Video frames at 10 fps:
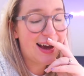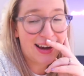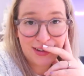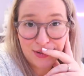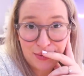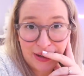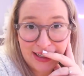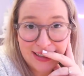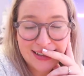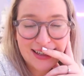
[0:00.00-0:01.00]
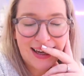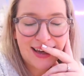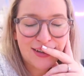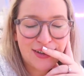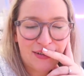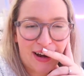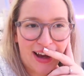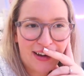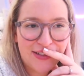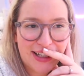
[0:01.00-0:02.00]
I use Wix. So I
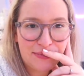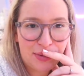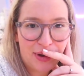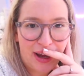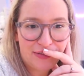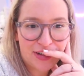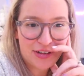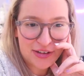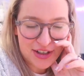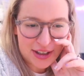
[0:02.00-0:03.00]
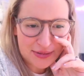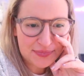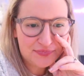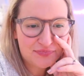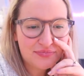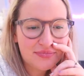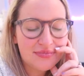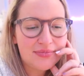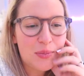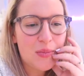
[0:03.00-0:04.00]
have to input every order.
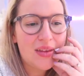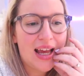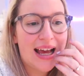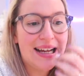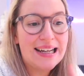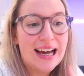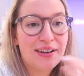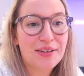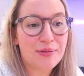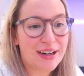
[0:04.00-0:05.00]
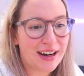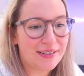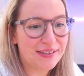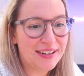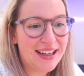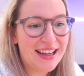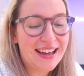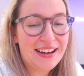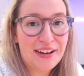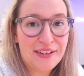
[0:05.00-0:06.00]
And now that we're out
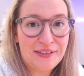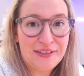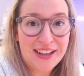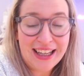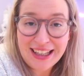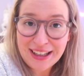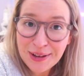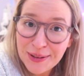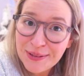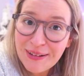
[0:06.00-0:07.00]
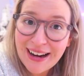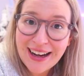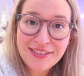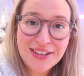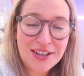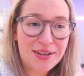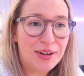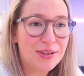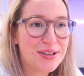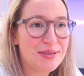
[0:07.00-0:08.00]
of the EU, I have to do the
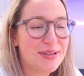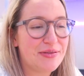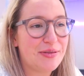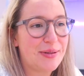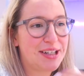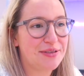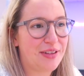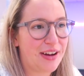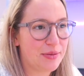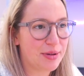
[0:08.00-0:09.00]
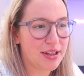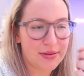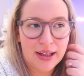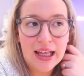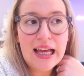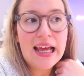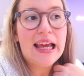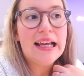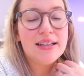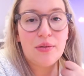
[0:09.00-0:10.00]
customs information for everybody as well.
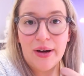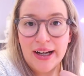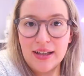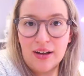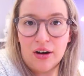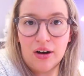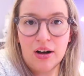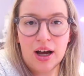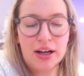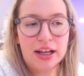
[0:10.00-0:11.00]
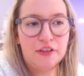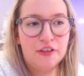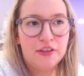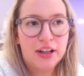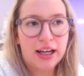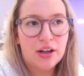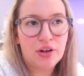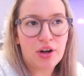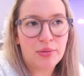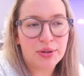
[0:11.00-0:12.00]
It's quite a lot. And if like on
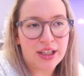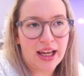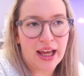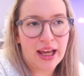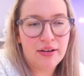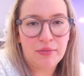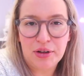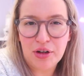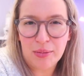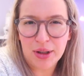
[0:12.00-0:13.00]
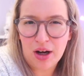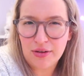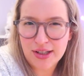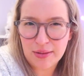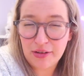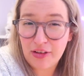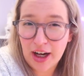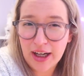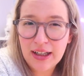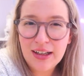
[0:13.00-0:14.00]
a normal day with normal orders, it'd be
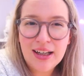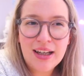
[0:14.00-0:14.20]
fine.